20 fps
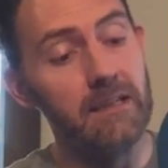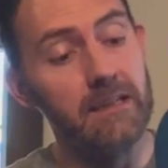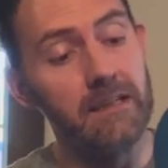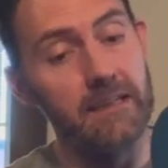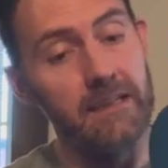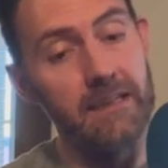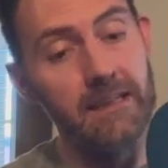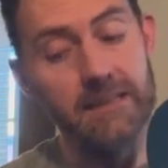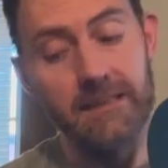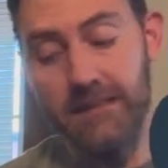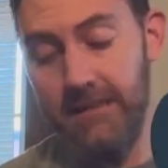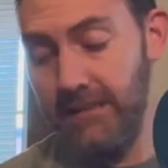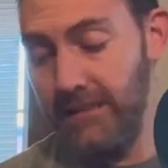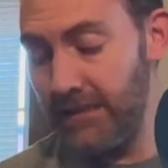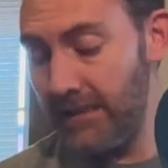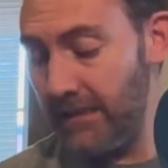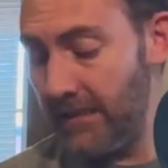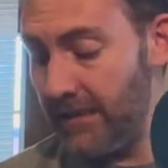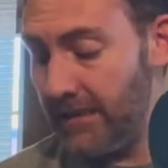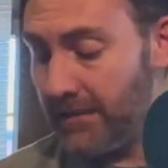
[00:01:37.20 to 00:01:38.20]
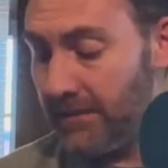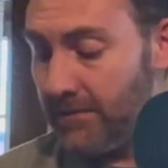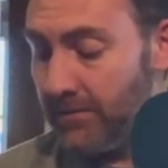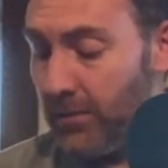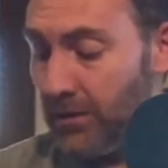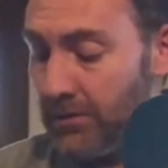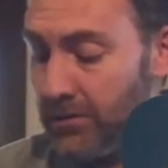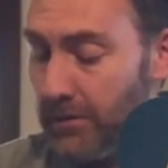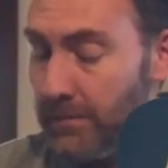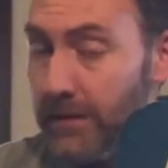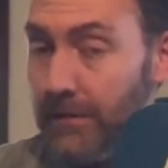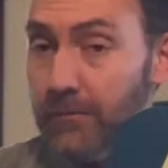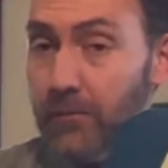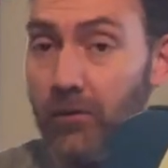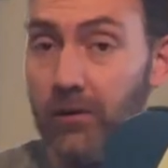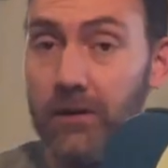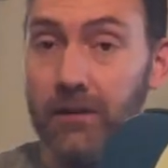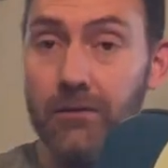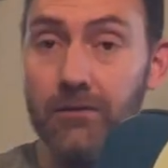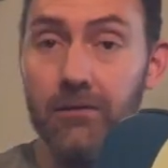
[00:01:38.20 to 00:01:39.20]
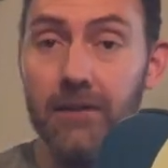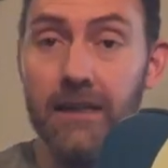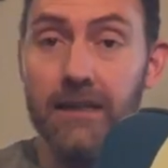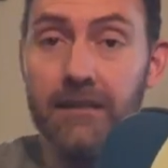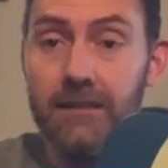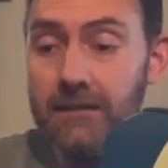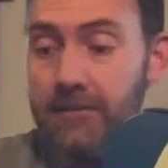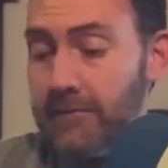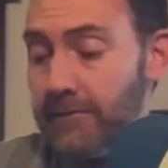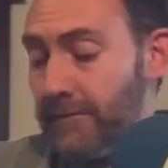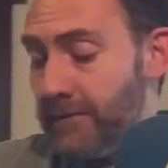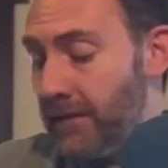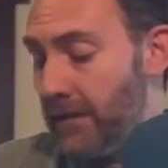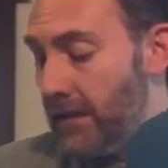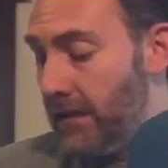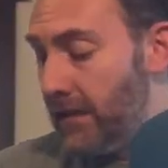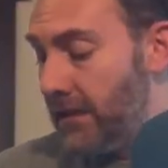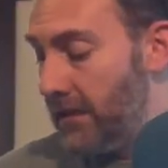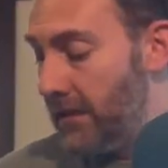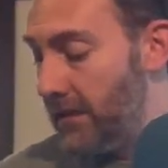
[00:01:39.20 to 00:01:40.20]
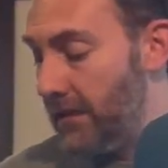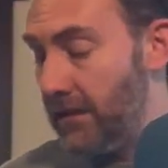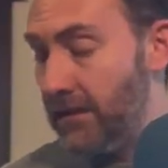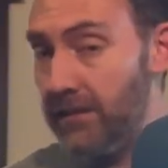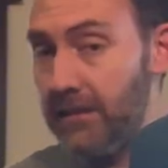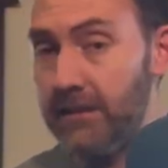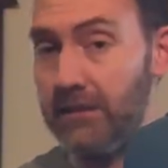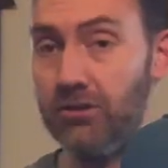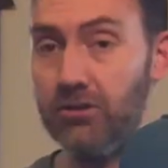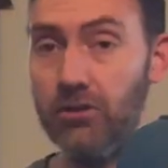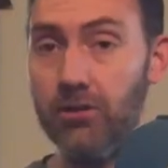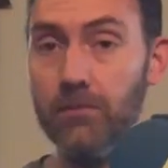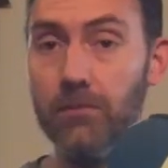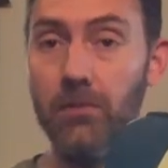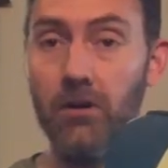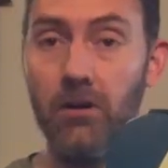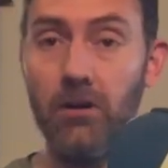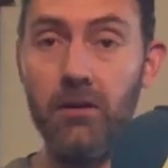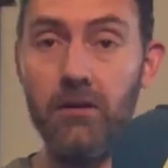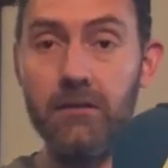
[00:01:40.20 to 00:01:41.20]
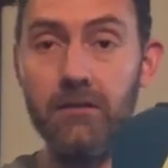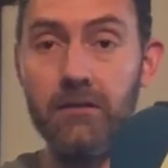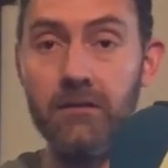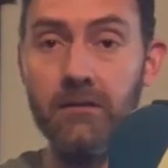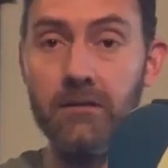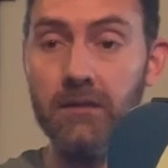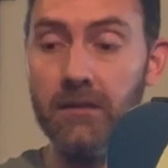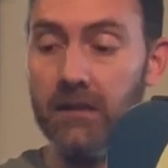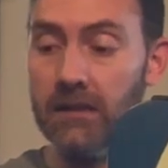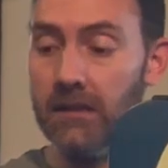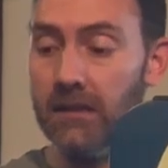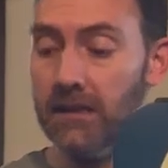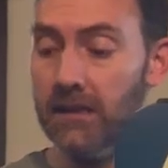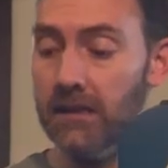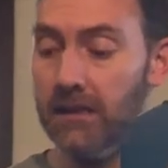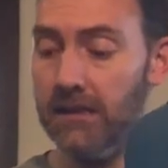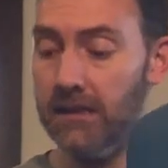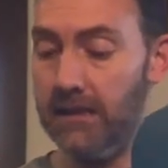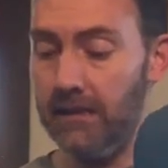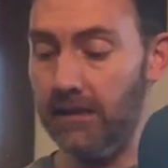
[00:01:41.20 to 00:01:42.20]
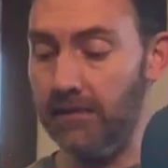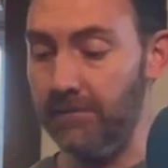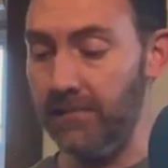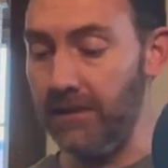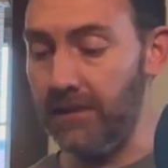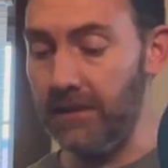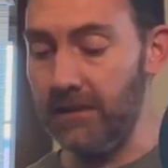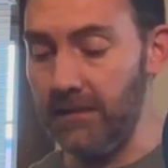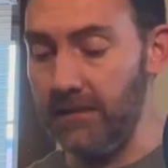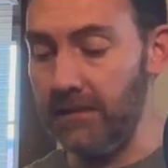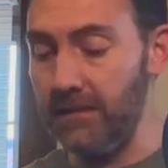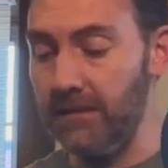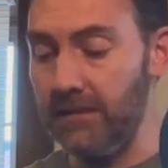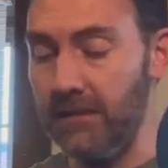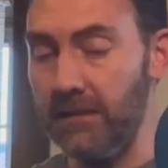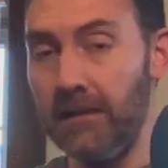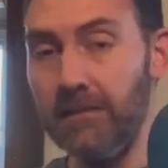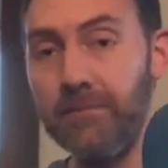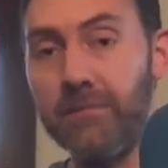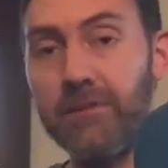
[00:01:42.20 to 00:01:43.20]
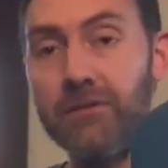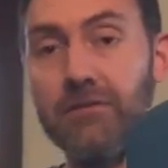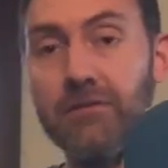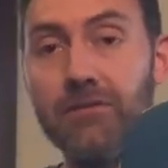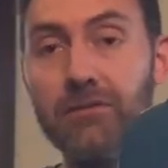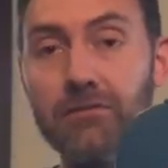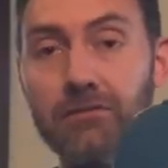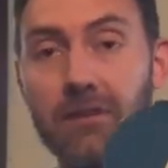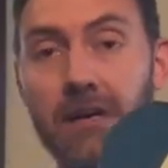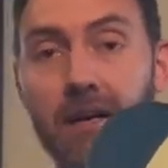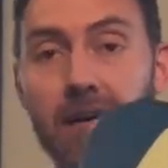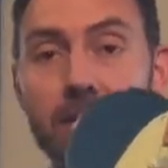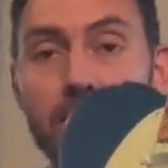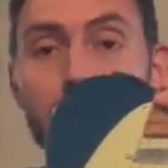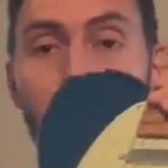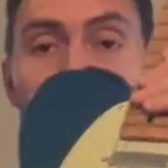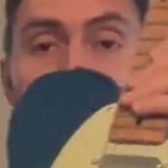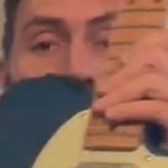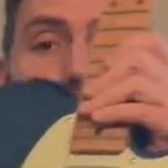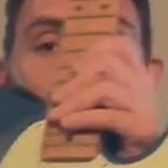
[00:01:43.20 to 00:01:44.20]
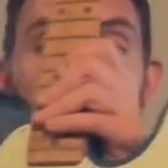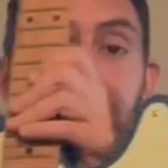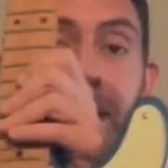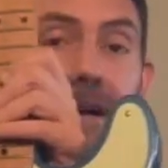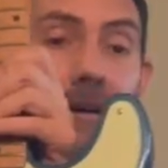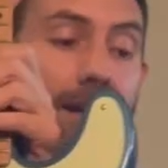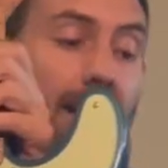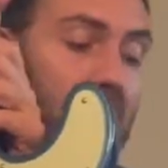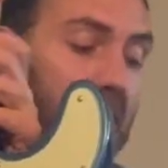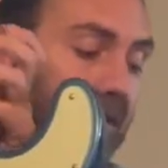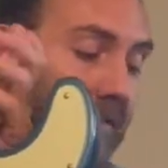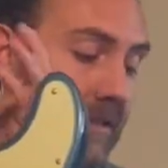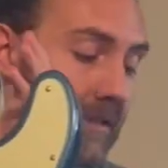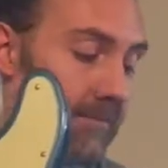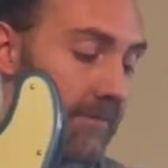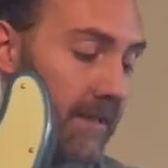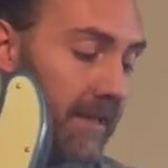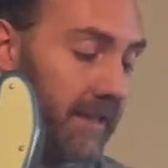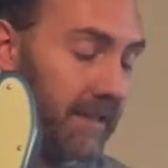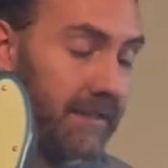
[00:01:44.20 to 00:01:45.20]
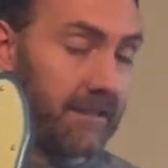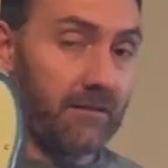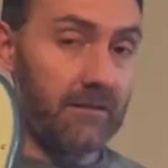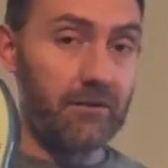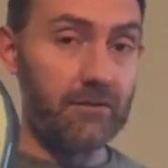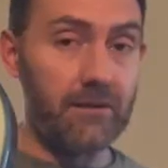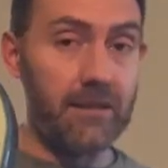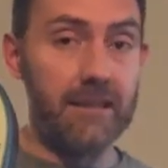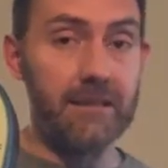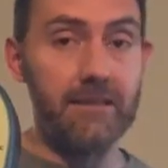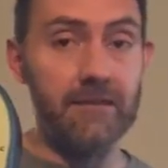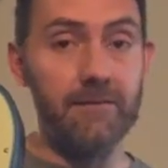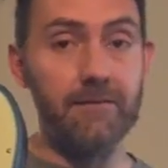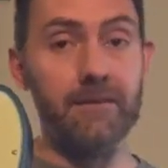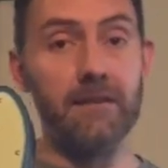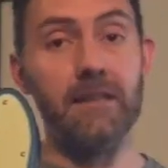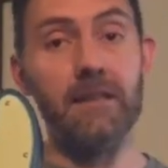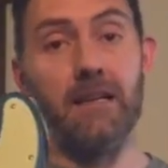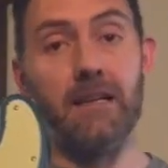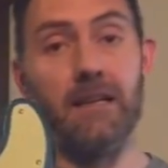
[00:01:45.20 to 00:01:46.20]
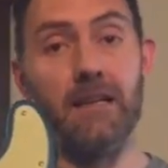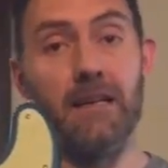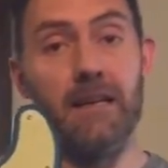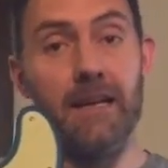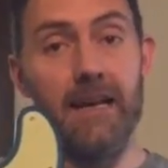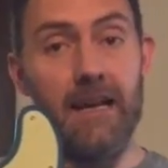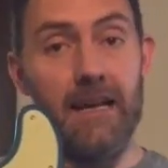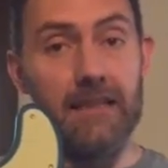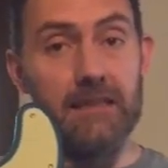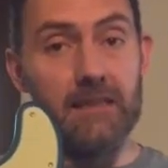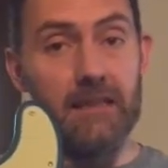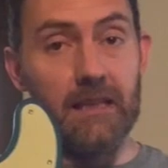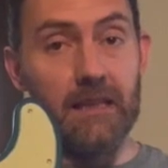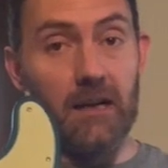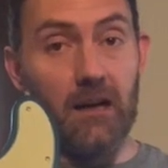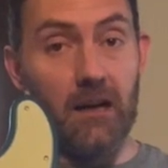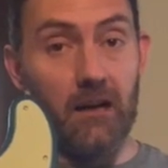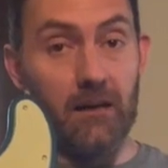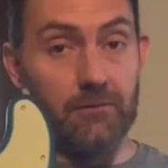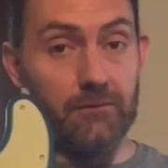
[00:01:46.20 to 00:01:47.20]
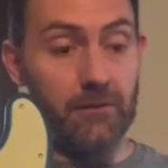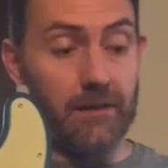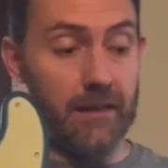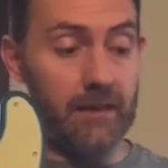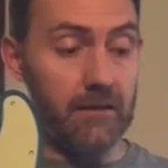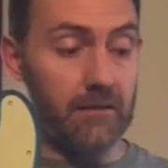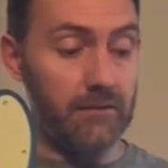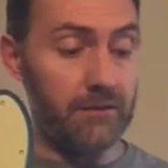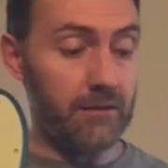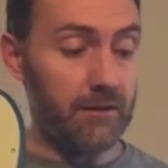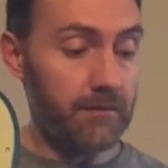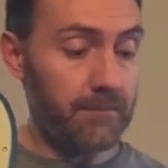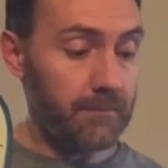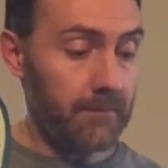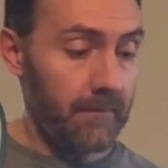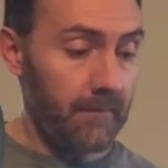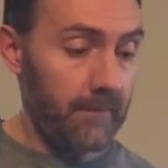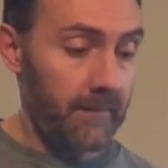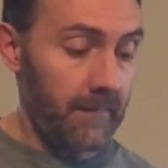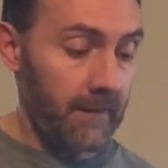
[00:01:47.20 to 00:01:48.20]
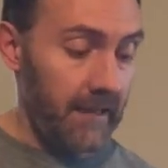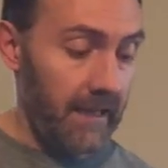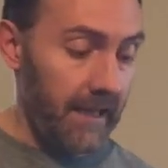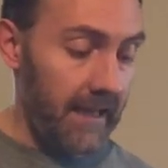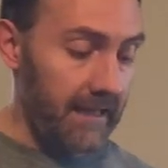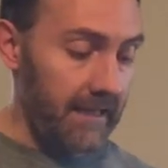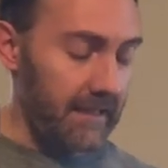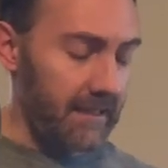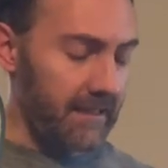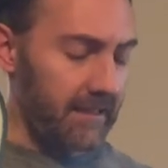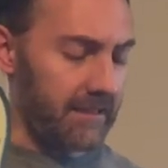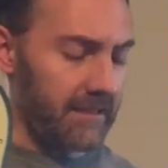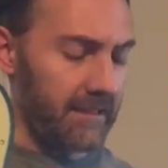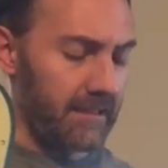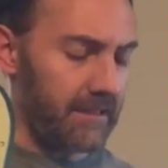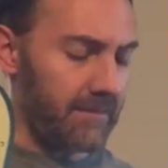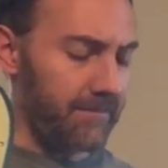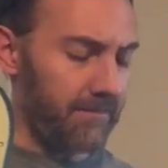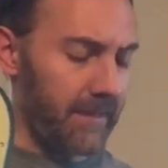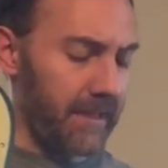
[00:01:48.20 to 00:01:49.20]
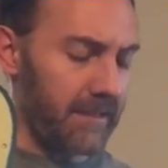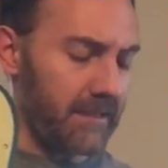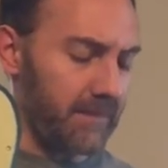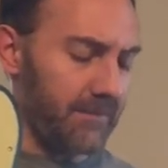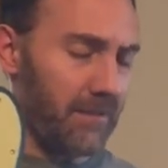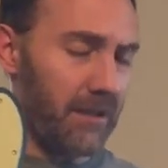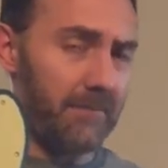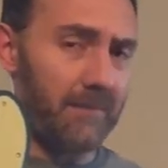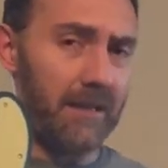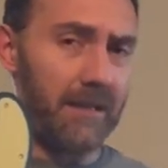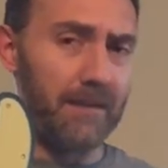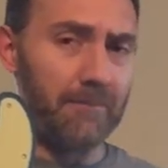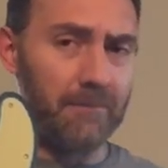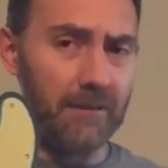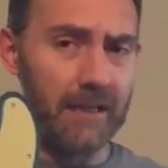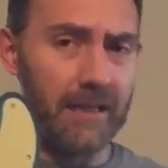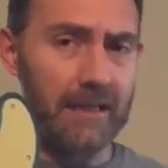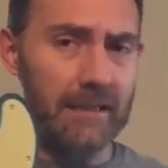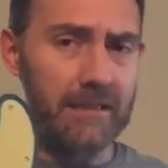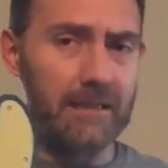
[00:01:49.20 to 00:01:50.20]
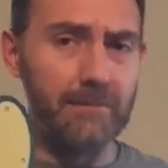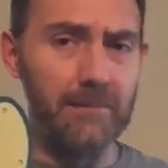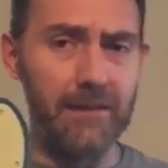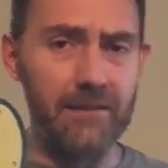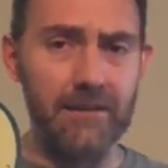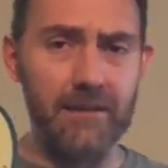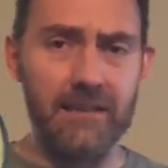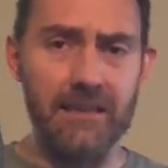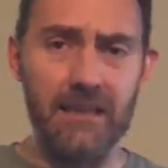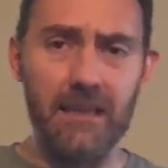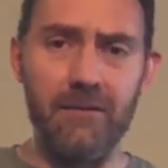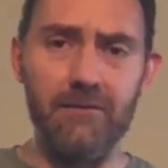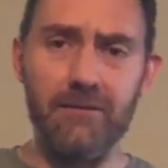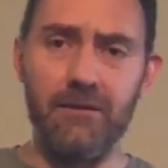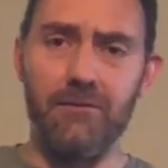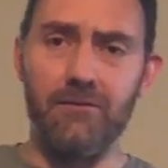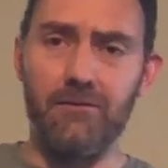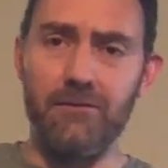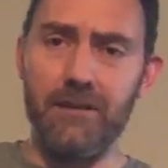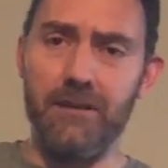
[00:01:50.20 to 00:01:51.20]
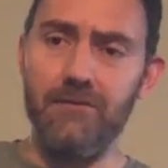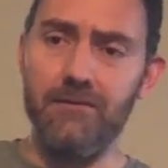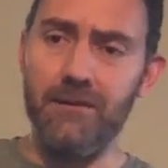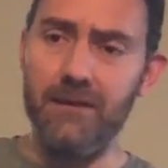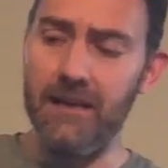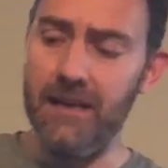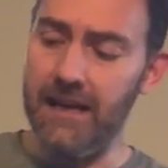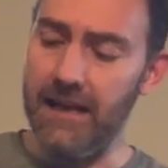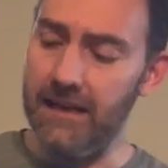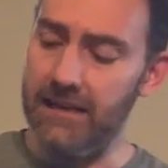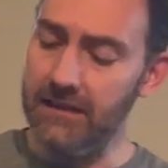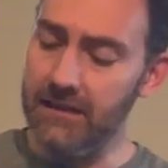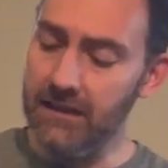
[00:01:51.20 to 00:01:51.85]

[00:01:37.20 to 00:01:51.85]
It's supposed to be more aggressive than the Joe Barden, but the numbers do not bear out it being as aggressive as the Hot Rails. And just based upon my playing experience, I would agree with that.